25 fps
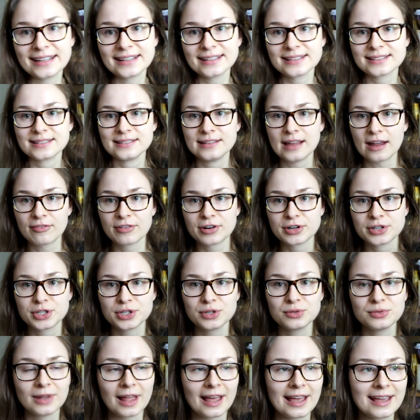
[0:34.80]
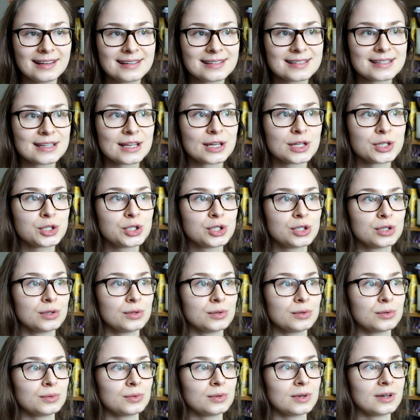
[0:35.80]
It is never too late
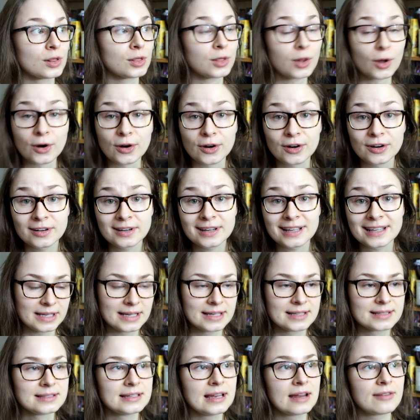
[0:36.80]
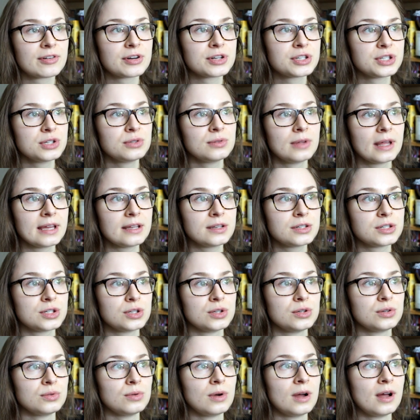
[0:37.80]
to learn. It is never too late
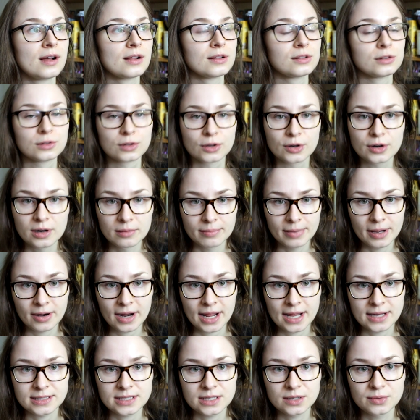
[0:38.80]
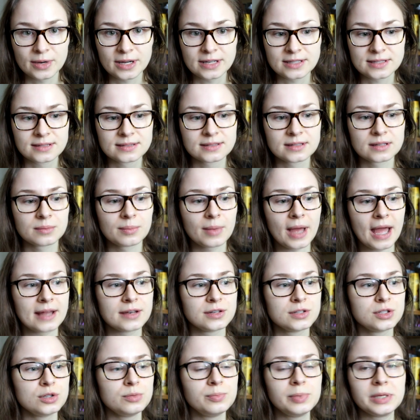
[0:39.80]
to learn about anti-racism
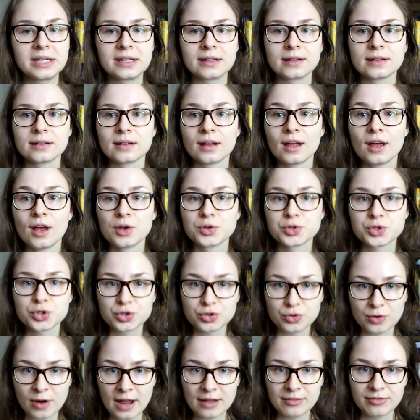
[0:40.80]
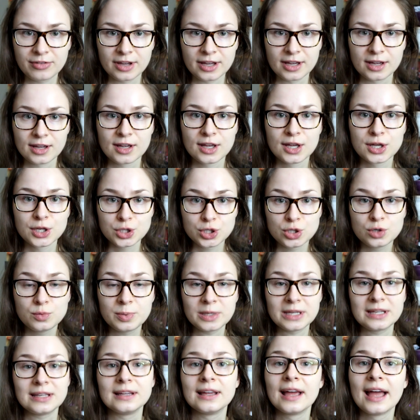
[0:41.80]
and to begin striving to
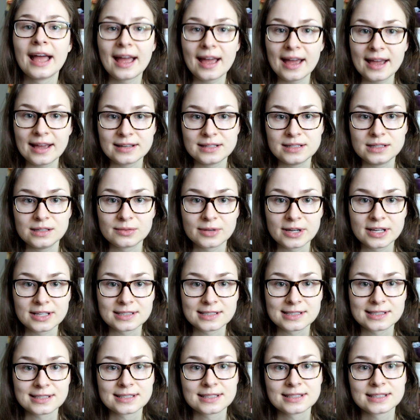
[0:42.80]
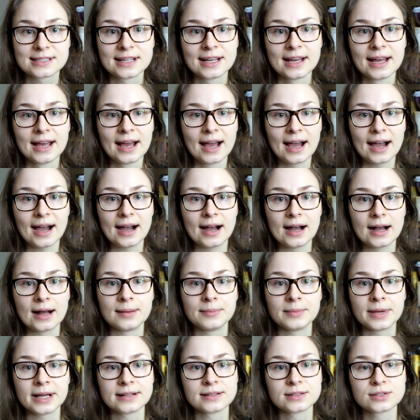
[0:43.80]
be anti-racist.
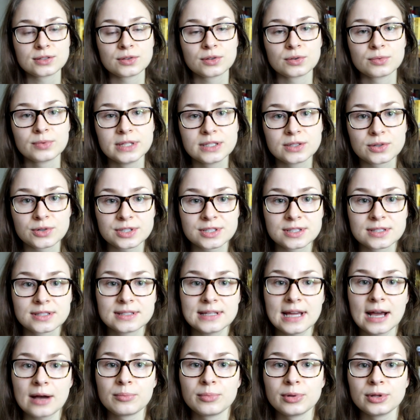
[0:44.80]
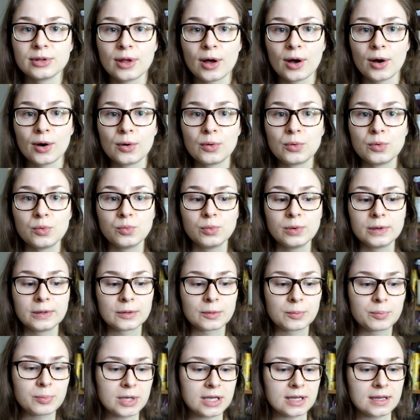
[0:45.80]
And so the resources down below
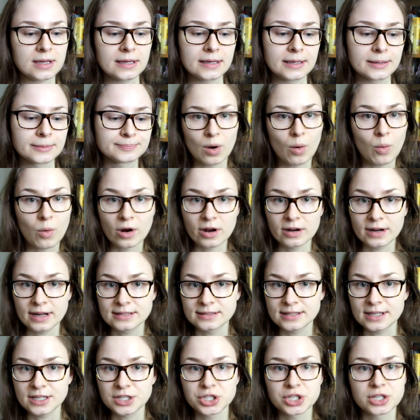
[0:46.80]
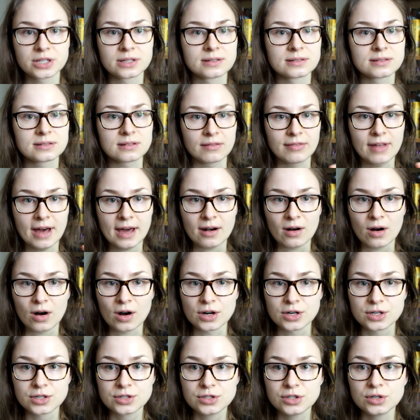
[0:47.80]
will be organizations that
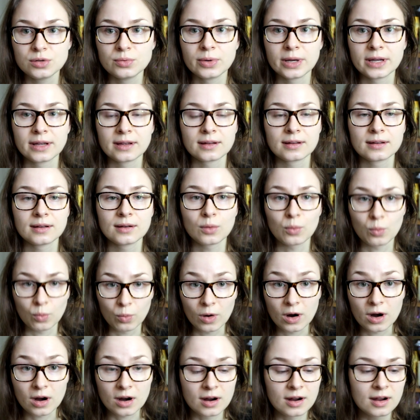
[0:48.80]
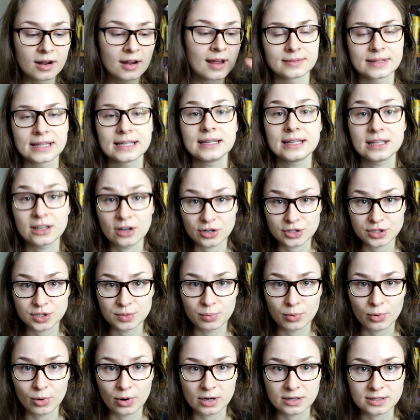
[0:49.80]
are doing work that need our
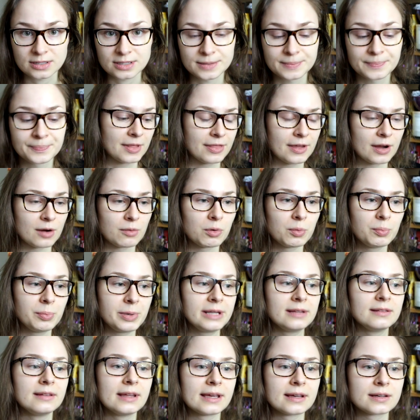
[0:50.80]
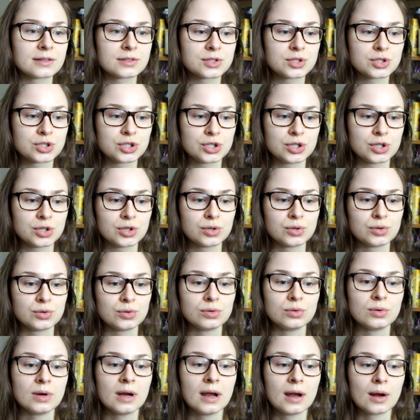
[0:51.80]
support. There will be links
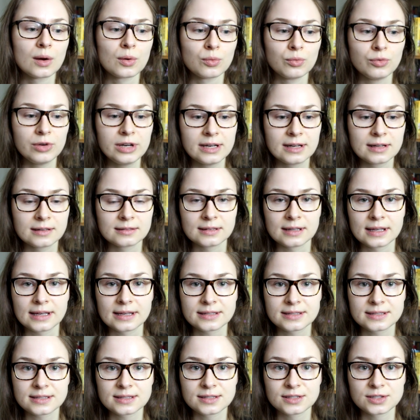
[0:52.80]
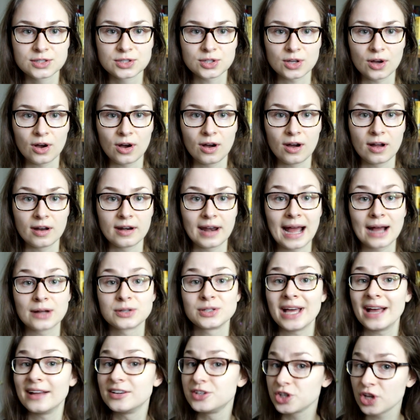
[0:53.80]
to reading lists on how
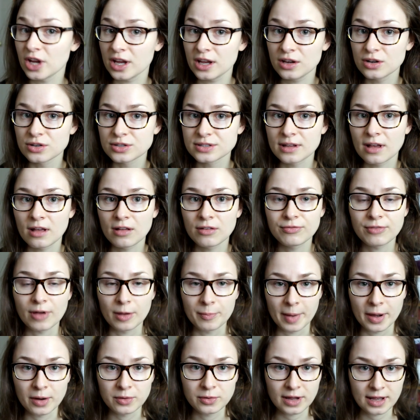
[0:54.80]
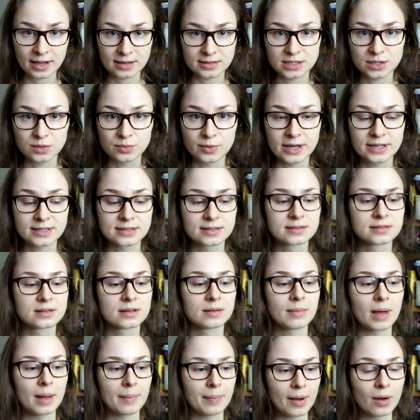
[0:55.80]
to educate yourself about
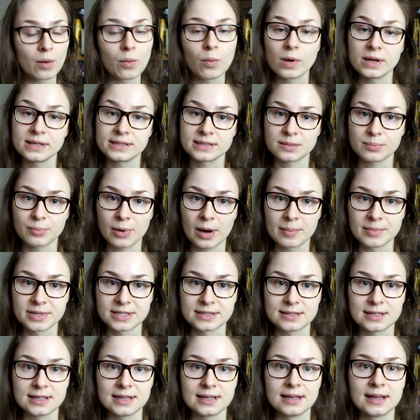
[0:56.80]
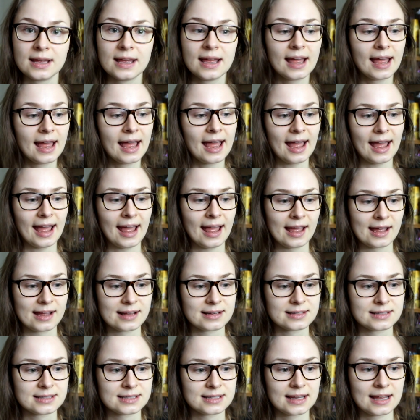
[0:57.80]
anti-racism, about white supremacy,
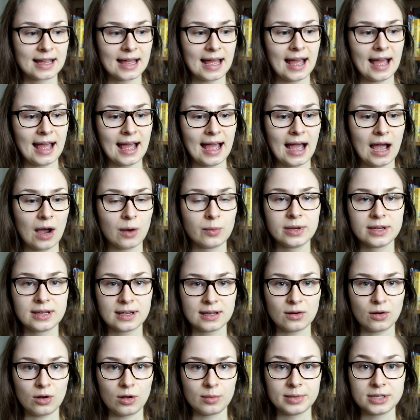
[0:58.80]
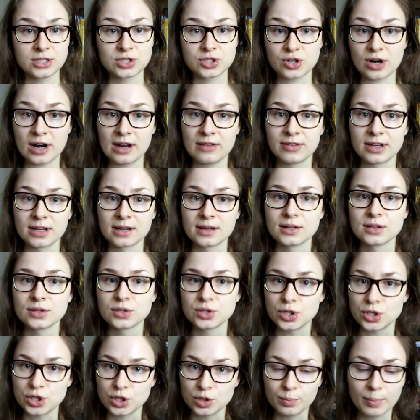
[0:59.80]
and how we can all be striving
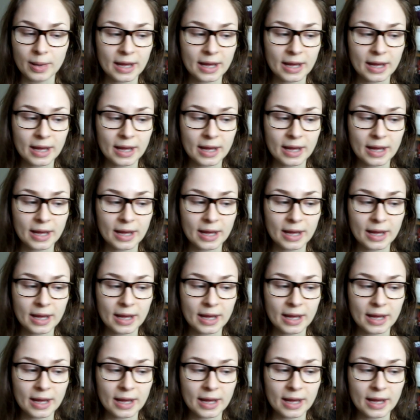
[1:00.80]
to do